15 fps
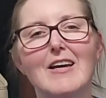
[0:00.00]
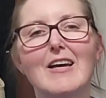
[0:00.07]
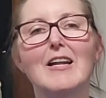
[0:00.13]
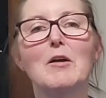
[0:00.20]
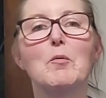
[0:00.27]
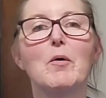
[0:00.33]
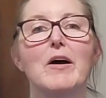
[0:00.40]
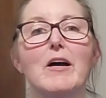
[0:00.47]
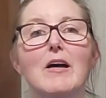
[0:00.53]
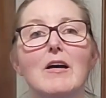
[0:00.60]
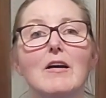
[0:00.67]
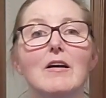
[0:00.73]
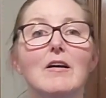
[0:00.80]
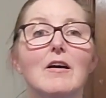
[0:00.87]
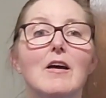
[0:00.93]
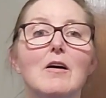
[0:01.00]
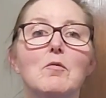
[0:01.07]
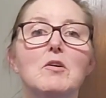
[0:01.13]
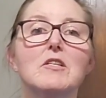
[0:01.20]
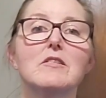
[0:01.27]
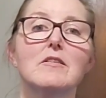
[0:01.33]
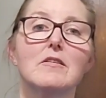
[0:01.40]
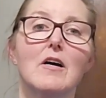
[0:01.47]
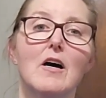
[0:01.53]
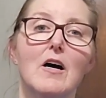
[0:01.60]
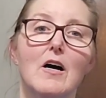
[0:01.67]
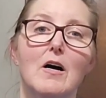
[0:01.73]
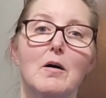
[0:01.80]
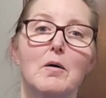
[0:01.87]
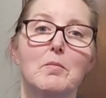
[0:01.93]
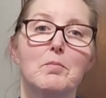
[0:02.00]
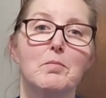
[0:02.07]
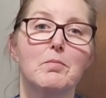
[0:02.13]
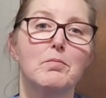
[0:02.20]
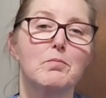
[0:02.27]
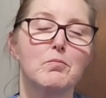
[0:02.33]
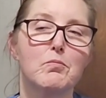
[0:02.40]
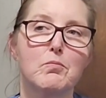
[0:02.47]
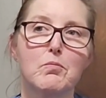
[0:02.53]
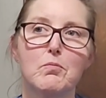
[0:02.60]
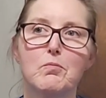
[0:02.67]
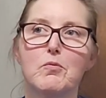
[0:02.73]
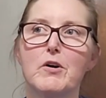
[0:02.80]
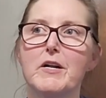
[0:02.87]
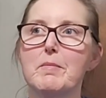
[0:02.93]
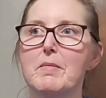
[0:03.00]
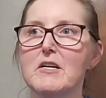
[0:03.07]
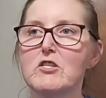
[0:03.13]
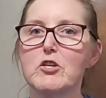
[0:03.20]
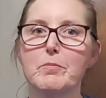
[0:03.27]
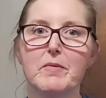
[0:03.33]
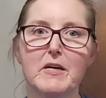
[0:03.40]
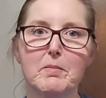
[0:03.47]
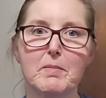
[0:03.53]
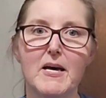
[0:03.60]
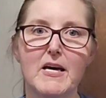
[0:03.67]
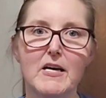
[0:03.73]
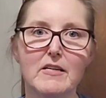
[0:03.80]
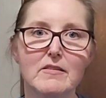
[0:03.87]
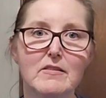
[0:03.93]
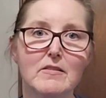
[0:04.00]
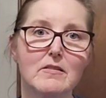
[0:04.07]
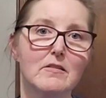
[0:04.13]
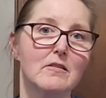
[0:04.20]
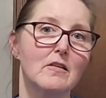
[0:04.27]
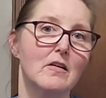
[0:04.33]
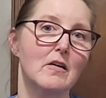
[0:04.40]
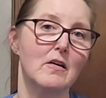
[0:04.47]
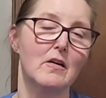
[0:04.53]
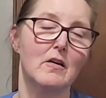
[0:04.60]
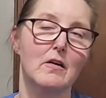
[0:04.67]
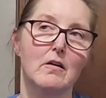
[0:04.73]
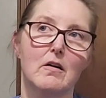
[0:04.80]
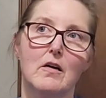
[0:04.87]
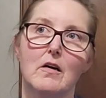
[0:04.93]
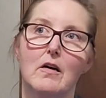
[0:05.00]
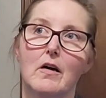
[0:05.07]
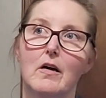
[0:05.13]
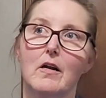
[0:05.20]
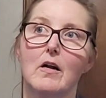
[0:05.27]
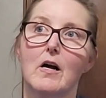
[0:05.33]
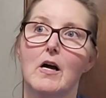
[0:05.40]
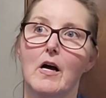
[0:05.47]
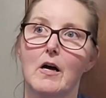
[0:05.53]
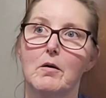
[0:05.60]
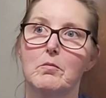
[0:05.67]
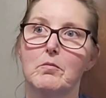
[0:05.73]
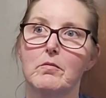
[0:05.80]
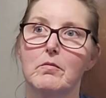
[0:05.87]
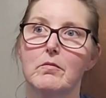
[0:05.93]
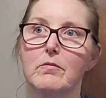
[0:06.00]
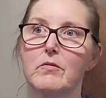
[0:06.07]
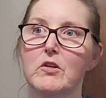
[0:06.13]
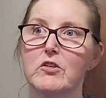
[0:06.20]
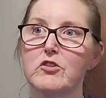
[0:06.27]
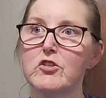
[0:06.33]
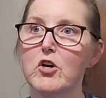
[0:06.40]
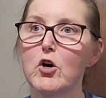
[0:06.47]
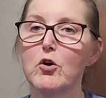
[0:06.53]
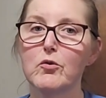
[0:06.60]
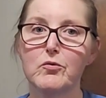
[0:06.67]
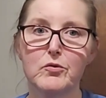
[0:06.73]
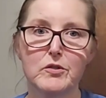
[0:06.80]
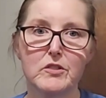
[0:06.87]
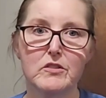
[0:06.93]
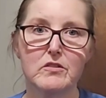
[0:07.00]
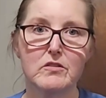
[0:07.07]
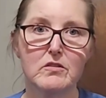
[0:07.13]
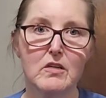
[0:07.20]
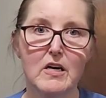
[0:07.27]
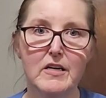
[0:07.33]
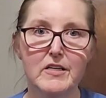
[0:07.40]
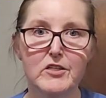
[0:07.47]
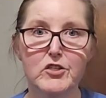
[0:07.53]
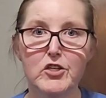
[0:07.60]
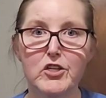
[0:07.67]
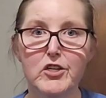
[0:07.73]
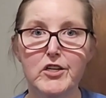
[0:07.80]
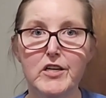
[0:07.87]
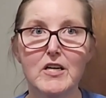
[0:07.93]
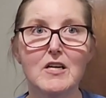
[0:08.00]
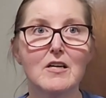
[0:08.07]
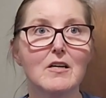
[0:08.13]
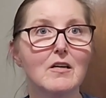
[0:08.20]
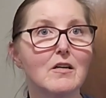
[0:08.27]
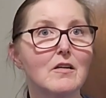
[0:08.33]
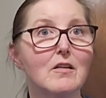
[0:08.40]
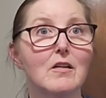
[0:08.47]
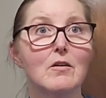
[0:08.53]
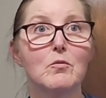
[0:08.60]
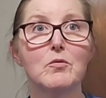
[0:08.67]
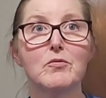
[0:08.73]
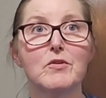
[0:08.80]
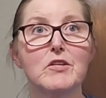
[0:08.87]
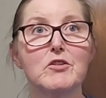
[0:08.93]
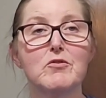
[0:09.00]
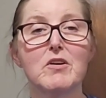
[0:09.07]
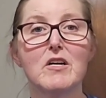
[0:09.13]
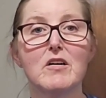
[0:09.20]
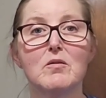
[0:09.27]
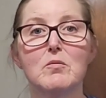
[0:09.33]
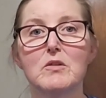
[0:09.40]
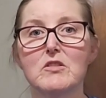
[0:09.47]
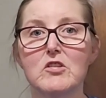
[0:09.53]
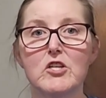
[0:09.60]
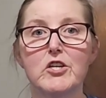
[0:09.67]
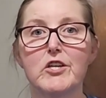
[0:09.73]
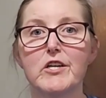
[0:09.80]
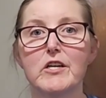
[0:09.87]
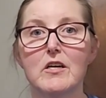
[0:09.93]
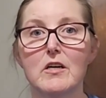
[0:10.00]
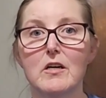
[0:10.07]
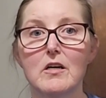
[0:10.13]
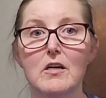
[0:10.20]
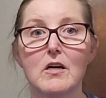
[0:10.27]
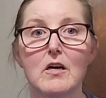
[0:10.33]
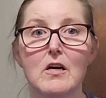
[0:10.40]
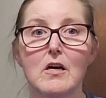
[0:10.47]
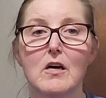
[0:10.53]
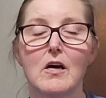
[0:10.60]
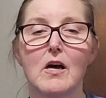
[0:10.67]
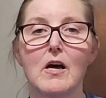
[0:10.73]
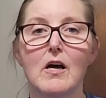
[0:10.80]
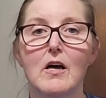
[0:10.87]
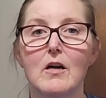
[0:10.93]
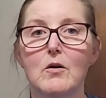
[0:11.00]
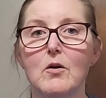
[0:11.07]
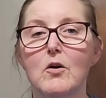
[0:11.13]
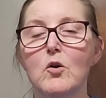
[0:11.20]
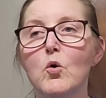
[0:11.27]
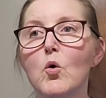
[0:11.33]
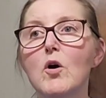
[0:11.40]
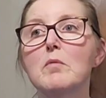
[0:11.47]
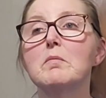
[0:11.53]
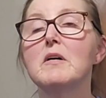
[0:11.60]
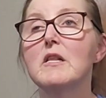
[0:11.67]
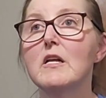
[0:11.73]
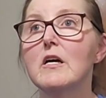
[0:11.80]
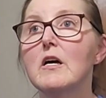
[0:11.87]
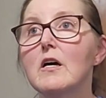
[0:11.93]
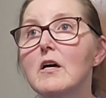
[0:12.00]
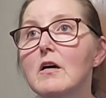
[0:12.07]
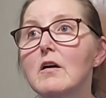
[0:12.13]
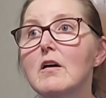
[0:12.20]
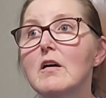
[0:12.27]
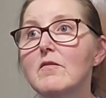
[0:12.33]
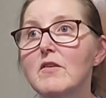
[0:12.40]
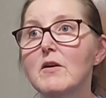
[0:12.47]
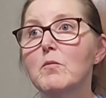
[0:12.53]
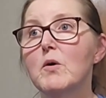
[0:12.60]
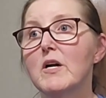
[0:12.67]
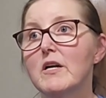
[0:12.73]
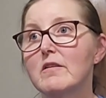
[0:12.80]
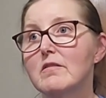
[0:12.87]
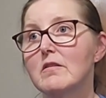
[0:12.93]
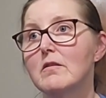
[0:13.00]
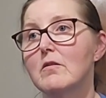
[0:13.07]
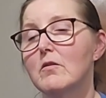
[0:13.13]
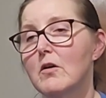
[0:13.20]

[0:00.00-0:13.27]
anyway, it was pretty much a big mess. The stove was kind of dirty. The refrigerator was dirty. And normally, even when it's